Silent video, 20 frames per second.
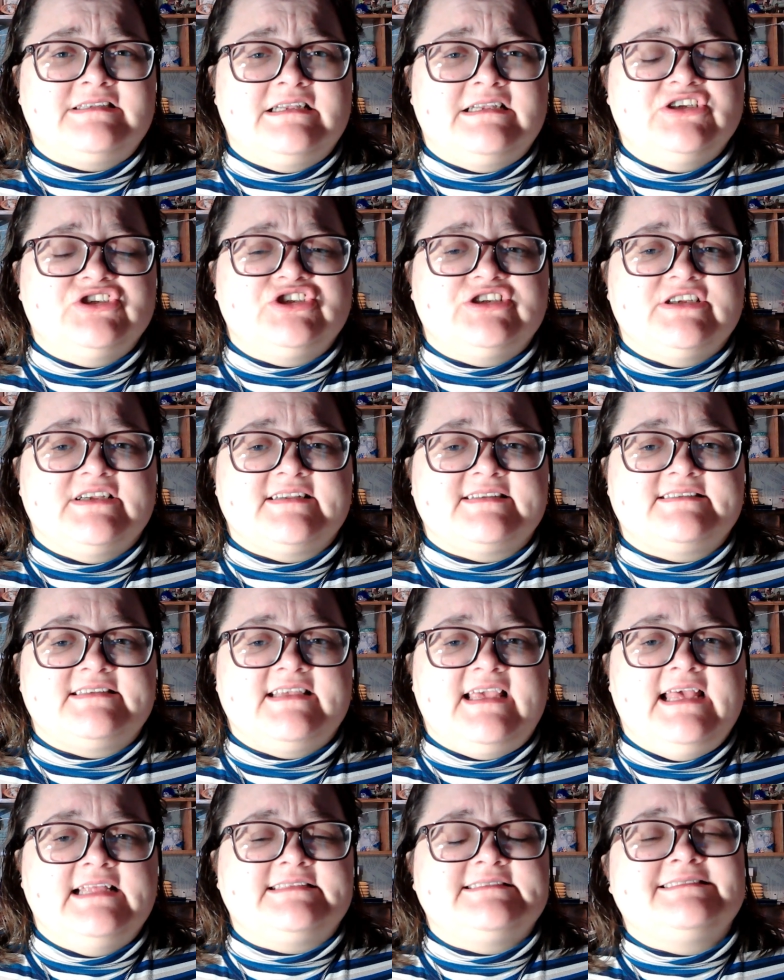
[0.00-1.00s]
and it
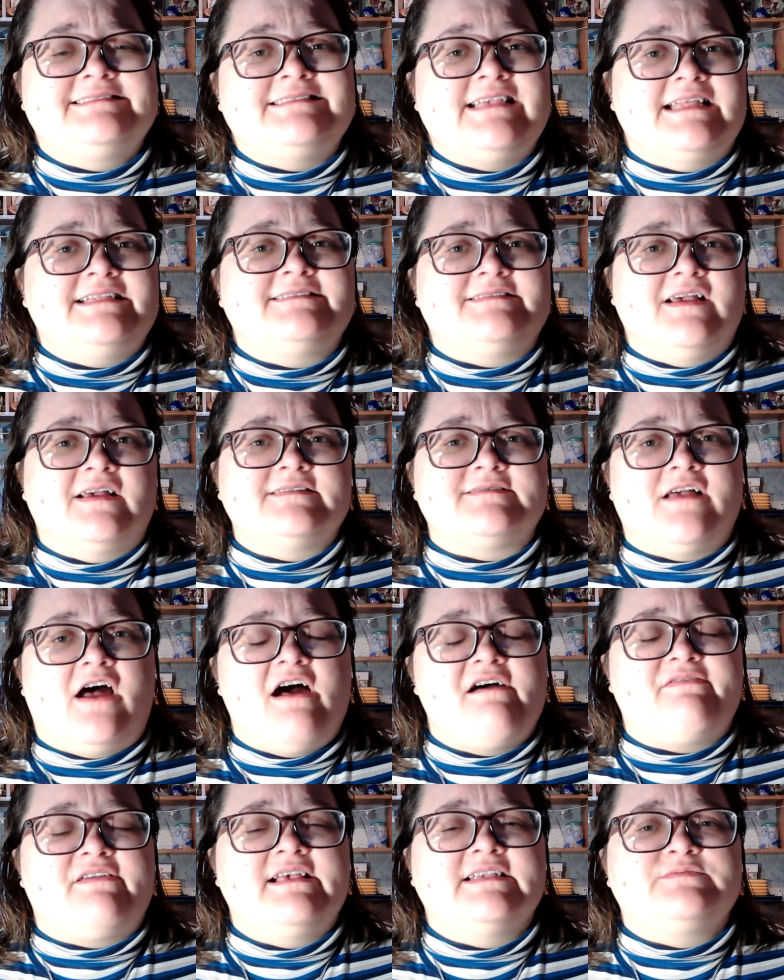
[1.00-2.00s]
sets us
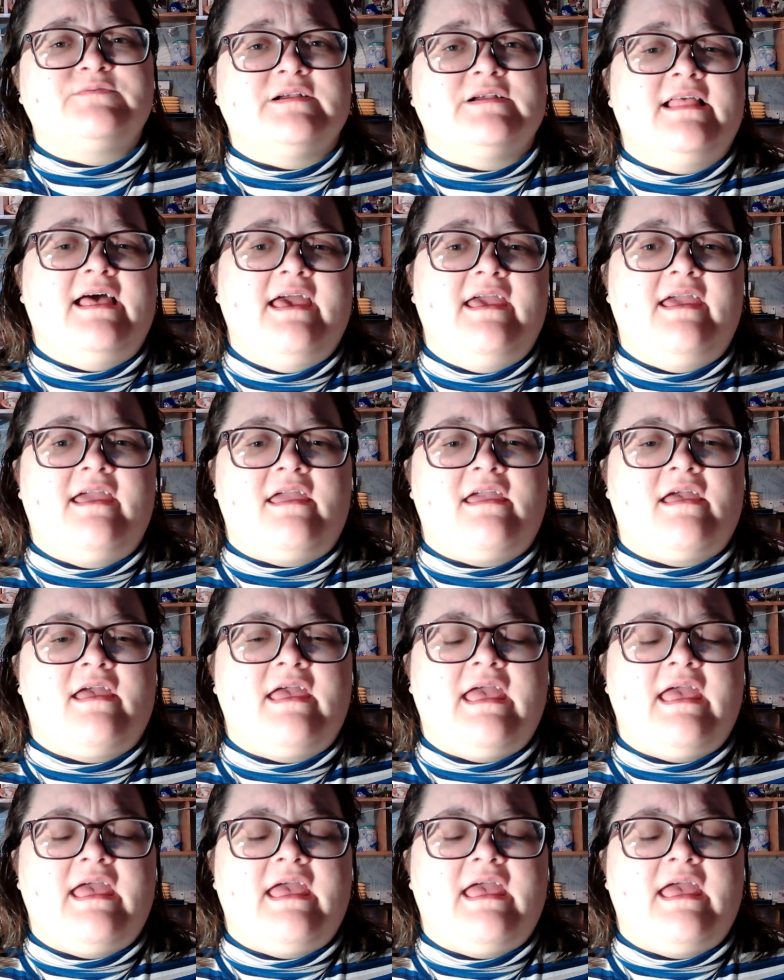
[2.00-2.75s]
off because we're like,